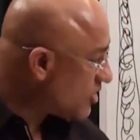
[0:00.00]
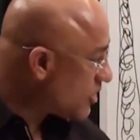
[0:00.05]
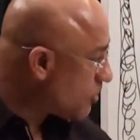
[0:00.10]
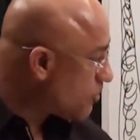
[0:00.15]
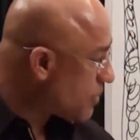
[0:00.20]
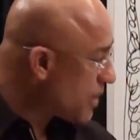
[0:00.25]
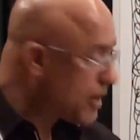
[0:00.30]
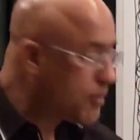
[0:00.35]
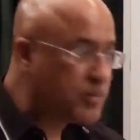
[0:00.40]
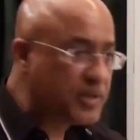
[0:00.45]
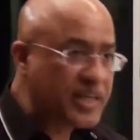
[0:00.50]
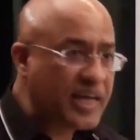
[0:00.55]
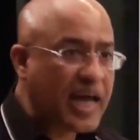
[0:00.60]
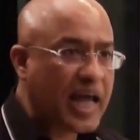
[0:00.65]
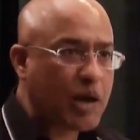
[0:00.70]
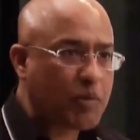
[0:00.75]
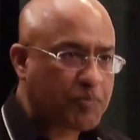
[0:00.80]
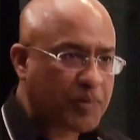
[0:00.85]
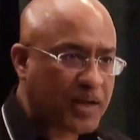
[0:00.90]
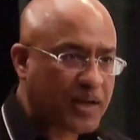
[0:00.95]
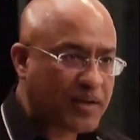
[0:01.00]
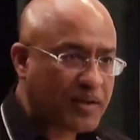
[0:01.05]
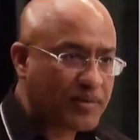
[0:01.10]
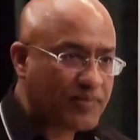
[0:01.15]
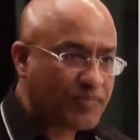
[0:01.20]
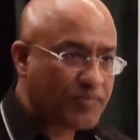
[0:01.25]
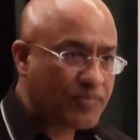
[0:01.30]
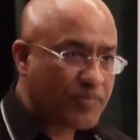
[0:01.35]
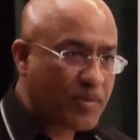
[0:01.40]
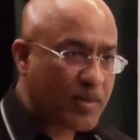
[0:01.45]
the primary helper
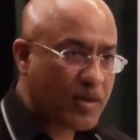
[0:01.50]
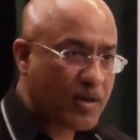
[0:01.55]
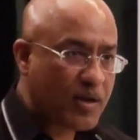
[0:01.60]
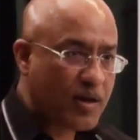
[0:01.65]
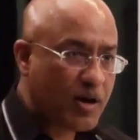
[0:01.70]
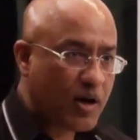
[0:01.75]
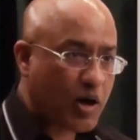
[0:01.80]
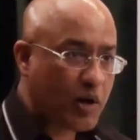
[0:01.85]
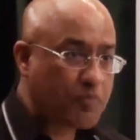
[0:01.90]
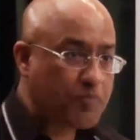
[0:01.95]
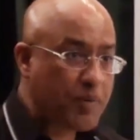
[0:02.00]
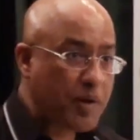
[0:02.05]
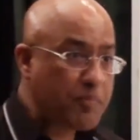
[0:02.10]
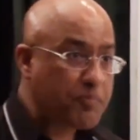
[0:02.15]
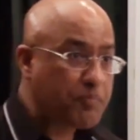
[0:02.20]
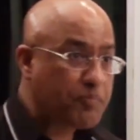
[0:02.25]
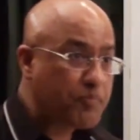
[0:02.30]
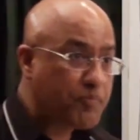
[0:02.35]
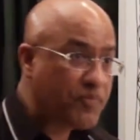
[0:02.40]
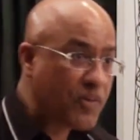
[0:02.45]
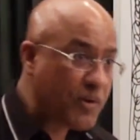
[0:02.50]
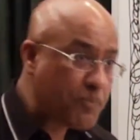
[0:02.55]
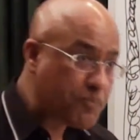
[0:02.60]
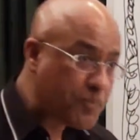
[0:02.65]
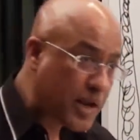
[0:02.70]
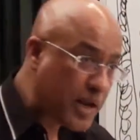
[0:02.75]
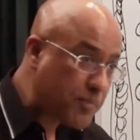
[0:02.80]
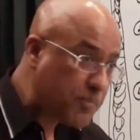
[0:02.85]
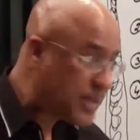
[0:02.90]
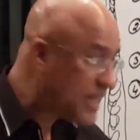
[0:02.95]
or
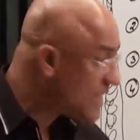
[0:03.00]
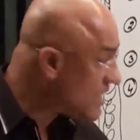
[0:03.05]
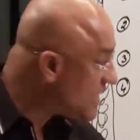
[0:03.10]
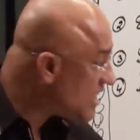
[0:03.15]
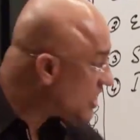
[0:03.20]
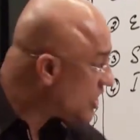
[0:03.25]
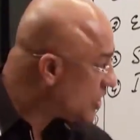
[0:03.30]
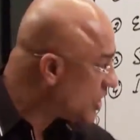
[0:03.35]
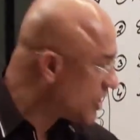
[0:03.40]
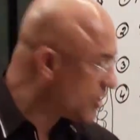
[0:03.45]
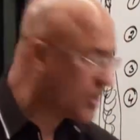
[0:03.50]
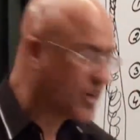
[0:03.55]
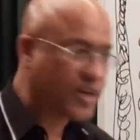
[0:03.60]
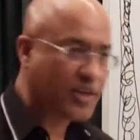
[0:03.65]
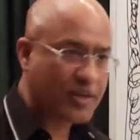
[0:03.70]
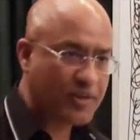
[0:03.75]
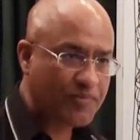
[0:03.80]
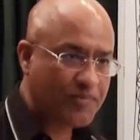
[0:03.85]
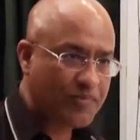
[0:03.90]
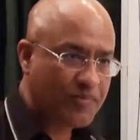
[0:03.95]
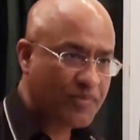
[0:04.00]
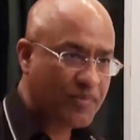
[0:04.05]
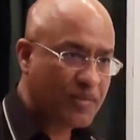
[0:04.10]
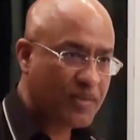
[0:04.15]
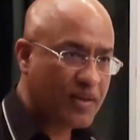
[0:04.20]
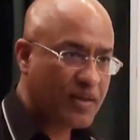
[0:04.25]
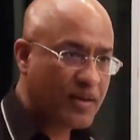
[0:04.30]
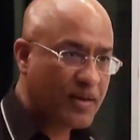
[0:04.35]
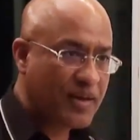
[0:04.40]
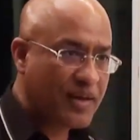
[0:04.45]
primary initiator,
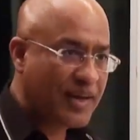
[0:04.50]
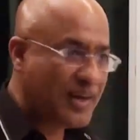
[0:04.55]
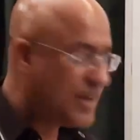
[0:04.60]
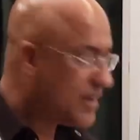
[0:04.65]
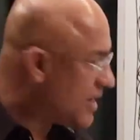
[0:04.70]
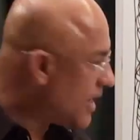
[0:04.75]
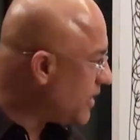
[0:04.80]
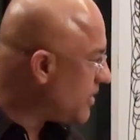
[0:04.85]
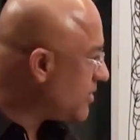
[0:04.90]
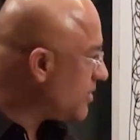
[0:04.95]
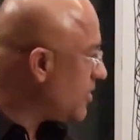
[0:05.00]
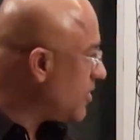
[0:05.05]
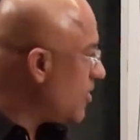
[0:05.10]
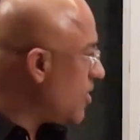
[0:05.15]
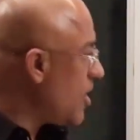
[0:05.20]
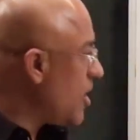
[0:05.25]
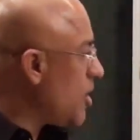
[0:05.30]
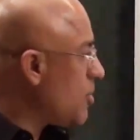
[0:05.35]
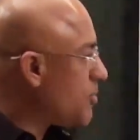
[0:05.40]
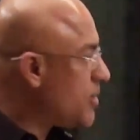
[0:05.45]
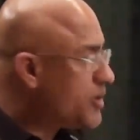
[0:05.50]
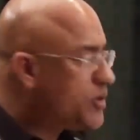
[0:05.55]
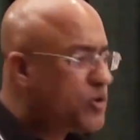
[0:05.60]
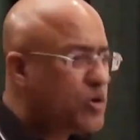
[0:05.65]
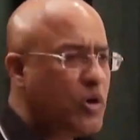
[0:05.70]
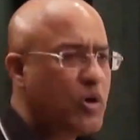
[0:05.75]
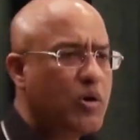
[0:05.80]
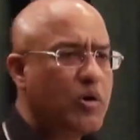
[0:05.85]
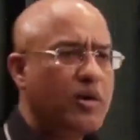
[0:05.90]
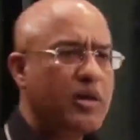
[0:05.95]
right? But you
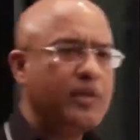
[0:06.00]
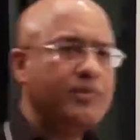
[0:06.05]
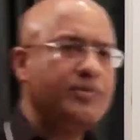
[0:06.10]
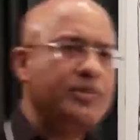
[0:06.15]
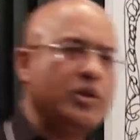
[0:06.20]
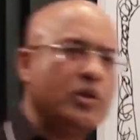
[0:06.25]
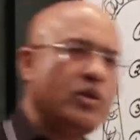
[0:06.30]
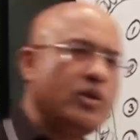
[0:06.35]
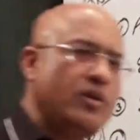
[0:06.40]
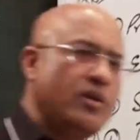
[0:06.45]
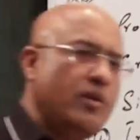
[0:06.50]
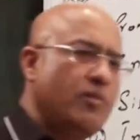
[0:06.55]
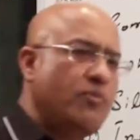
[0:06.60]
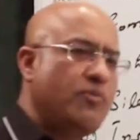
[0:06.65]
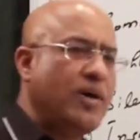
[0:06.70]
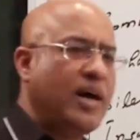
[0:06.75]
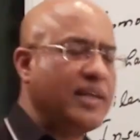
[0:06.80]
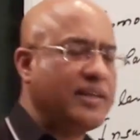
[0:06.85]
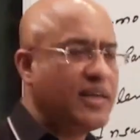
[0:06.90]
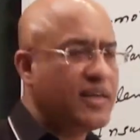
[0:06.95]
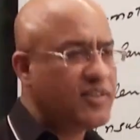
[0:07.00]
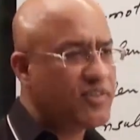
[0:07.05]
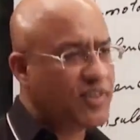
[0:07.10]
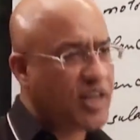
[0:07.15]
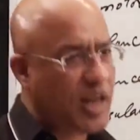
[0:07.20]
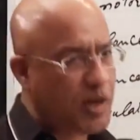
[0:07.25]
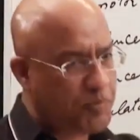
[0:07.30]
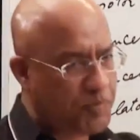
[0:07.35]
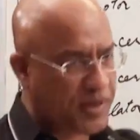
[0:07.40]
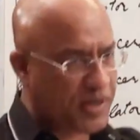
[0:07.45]
know, if your father is
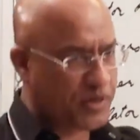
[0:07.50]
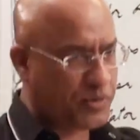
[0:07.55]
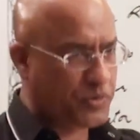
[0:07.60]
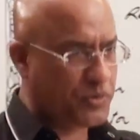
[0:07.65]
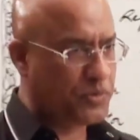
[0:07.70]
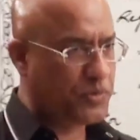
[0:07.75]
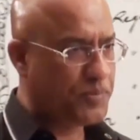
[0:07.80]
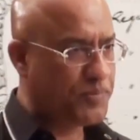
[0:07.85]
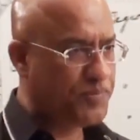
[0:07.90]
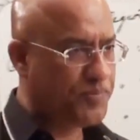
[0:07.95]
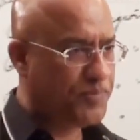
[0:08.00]
helping you,